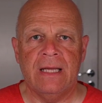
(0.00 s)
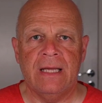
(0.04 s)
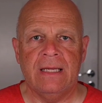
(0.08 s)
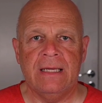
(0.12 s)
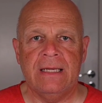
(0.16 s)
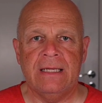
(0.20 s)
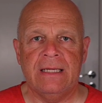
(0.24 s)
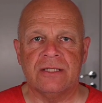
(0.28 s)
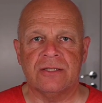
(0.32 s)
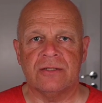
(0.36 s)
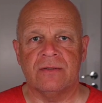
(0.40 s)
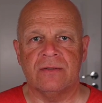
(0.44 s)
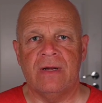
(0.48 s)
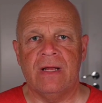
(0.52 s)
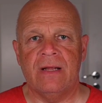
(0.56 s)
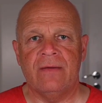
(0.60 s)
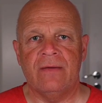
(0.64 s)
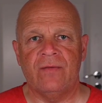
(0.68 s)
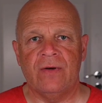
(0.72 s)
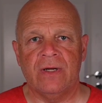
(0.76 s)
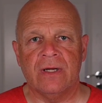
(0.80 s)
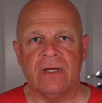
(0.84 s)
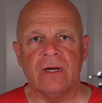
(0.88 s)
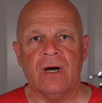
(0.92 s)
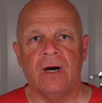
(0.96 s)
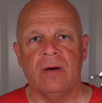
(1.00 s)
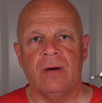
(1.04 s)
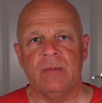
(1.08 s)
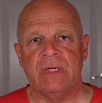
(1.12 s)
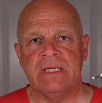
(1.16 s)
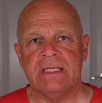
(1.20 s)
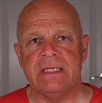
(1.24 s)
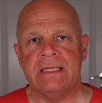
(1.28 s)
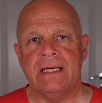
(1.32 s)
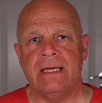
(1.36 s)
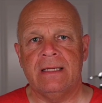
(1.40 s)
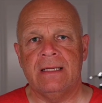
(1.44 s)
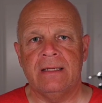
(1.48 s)
each or every
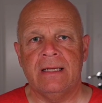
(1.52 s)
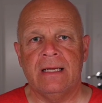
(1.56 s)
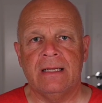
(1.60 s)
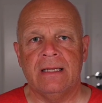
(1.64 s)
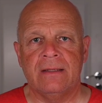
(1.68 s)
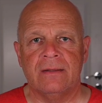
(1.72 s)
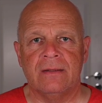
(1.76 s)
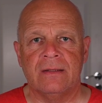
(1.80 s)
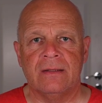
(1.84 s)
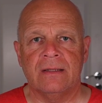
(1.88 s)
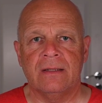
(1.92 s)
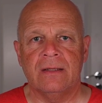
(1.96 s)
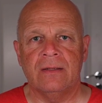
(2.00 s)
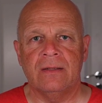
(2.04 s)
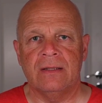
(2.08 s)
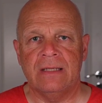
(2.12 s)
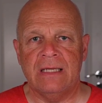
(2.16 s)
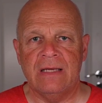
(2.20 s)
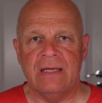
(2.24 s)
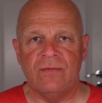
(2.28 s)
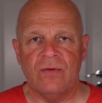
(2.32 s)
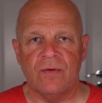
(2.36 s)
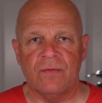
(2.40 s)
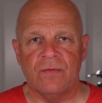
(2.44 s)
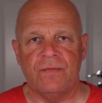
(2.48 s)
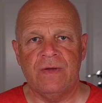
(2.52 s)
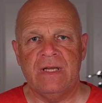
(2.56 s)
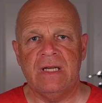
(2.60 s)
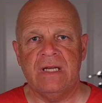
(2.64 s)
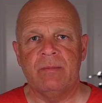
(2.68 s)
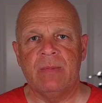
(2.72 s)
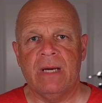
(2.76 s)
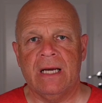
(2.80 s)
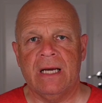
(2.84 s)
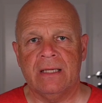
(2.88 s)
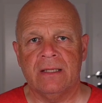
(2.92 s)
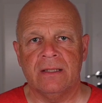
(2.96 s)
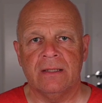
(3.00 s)
comment and give you
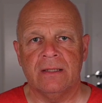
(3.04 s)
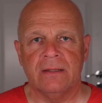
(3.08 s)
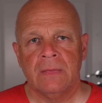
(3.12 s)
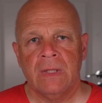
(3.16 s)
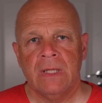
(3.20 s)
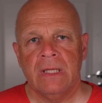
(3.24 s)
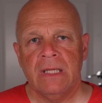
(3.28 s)
feedback.